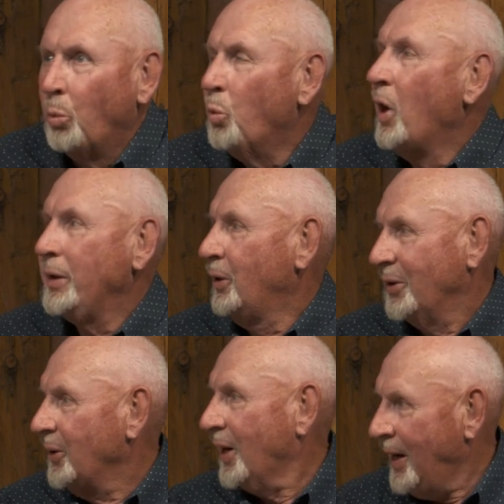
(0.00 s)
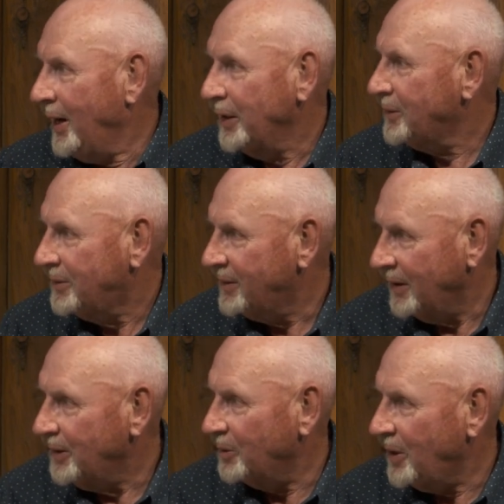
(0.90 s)
wonder at,
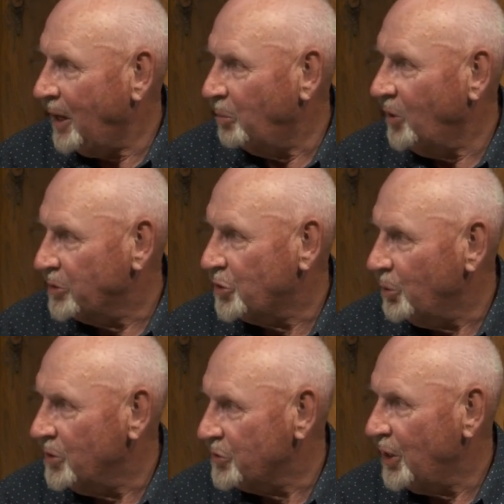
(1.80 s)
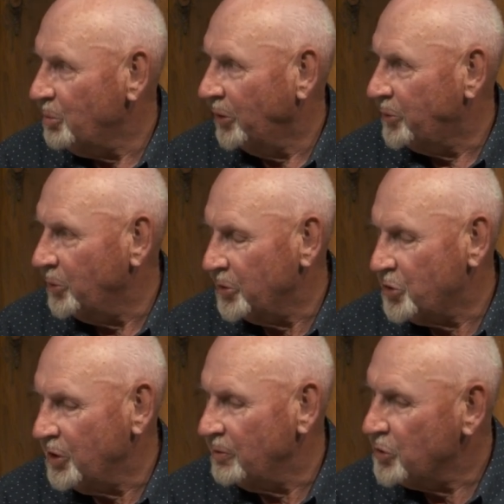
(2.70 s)
uh, at what she was able to achieve.